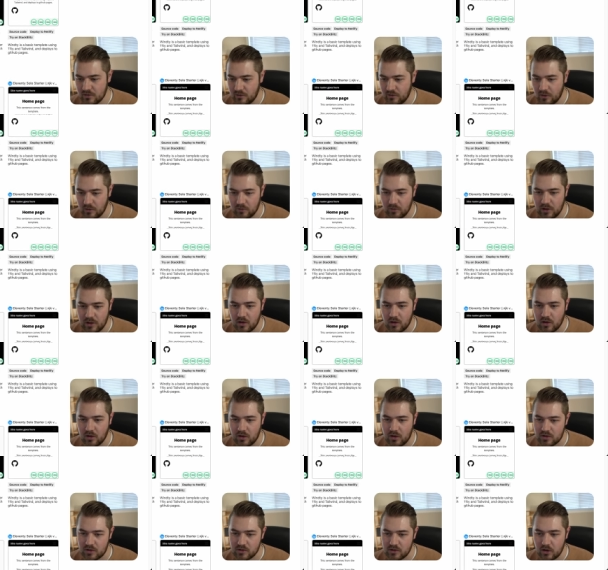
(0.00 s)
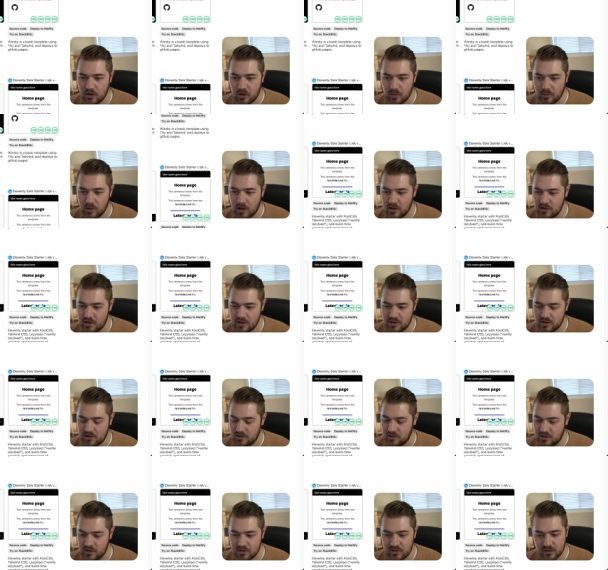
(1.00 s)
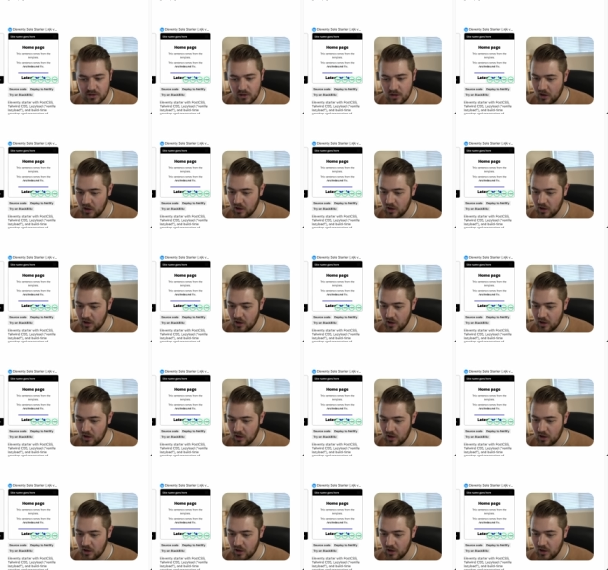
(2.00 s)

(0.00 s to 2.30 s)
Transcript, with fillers: Feel free to go to their starter projects and just